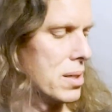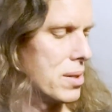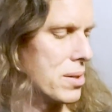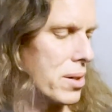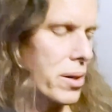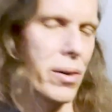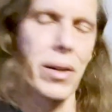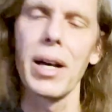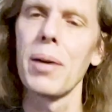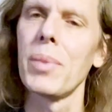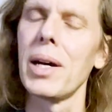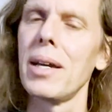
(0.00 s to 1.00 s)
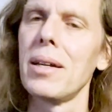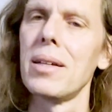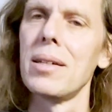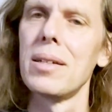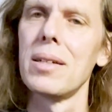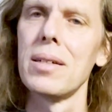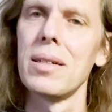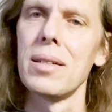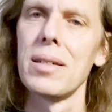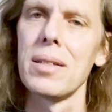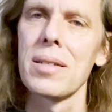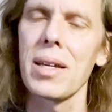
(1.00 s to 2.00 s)
So I've got my
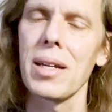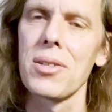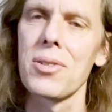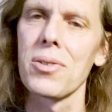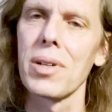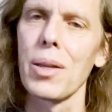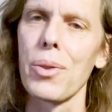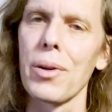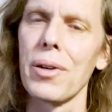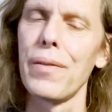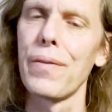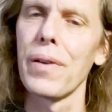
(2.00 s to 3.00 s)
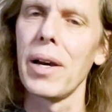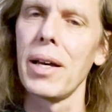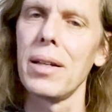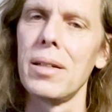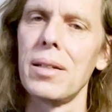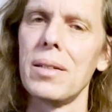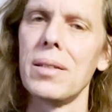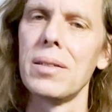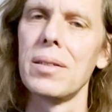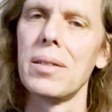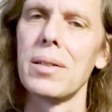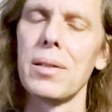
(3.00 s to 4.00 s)
second string, 3rd fret,
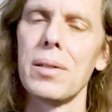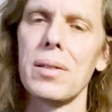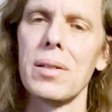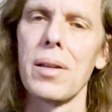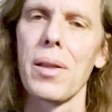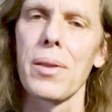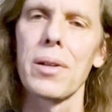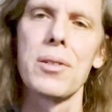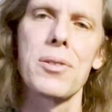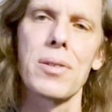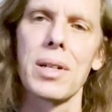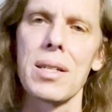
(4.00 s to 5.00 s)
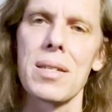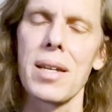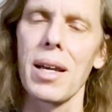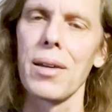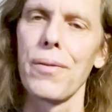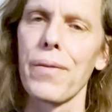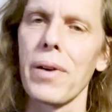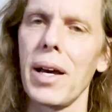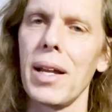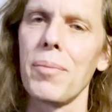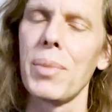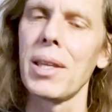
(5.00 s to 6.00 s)
3rd string, 2nd
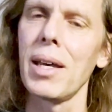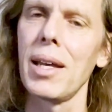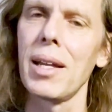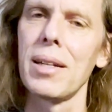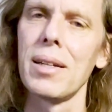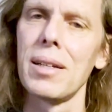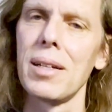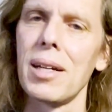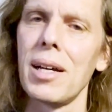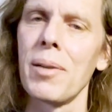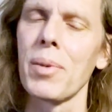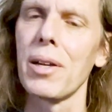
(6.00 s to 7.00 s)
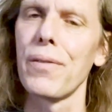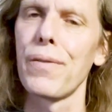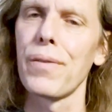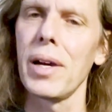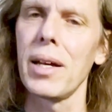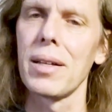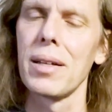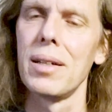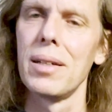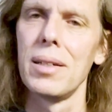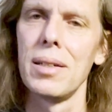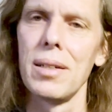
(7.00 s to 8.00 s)
fret, but then I'm going to fret
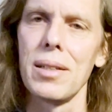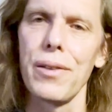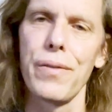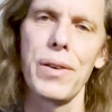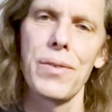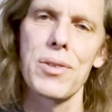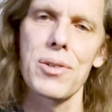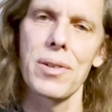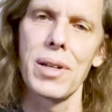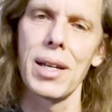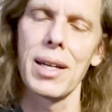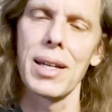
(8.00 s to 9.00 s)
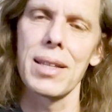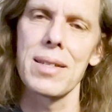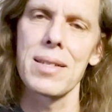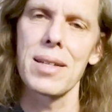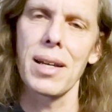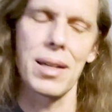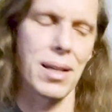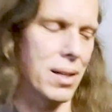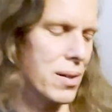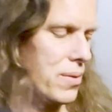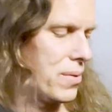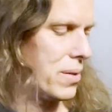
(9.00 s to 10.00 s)
the 5th string at the
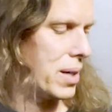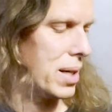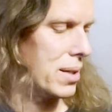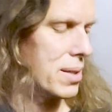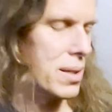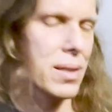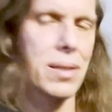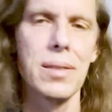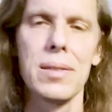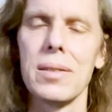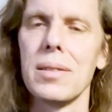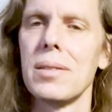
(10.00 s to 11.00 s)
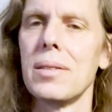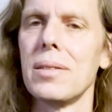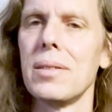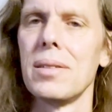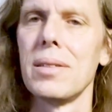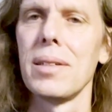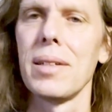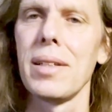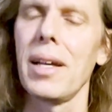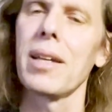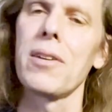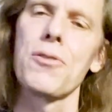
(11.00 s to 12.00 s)
2nd fret.
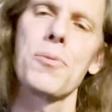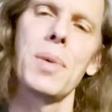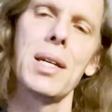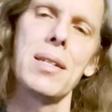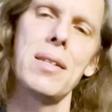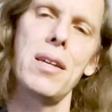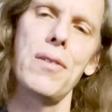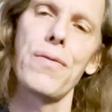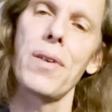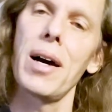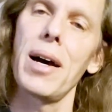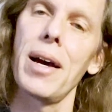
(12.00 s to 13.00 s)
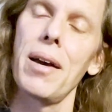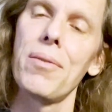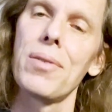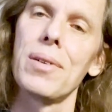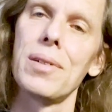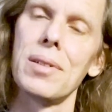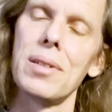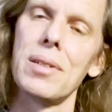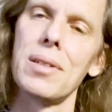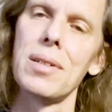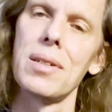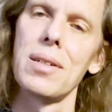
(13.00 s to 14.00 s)
That gives me a
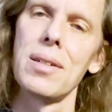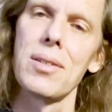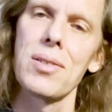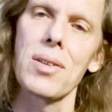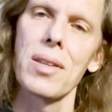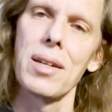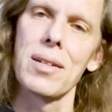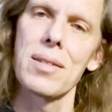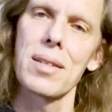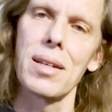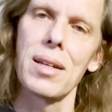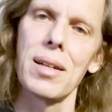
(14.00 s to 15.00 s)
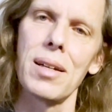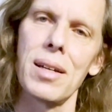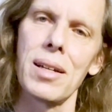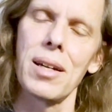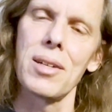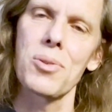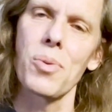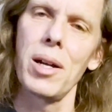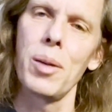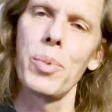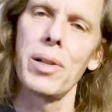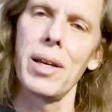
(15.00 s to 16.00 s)
D5. So there's a nice
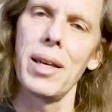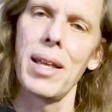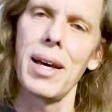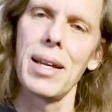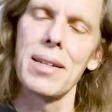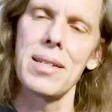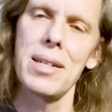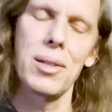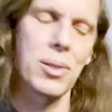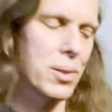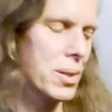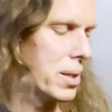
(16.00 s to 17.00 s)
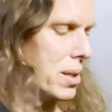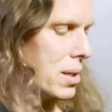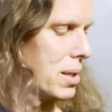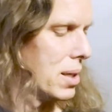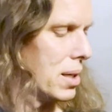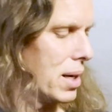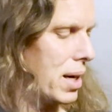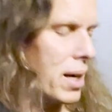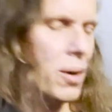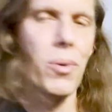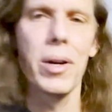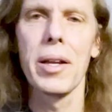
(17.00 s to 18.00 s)
way to play that D chord.
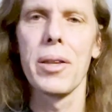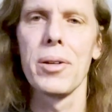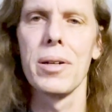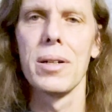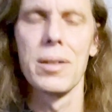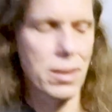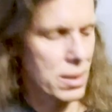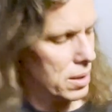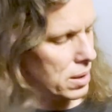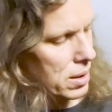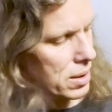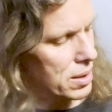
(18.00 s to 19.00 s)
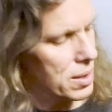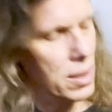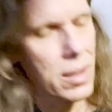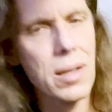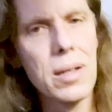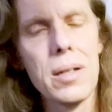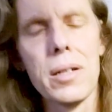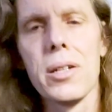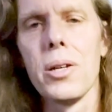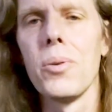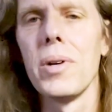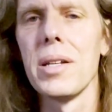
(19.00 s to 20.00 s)
And one other
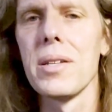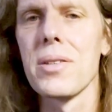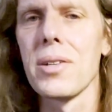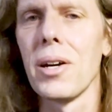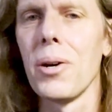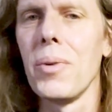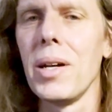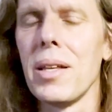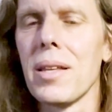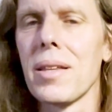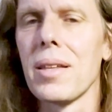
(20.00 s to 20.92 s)
good one to start with,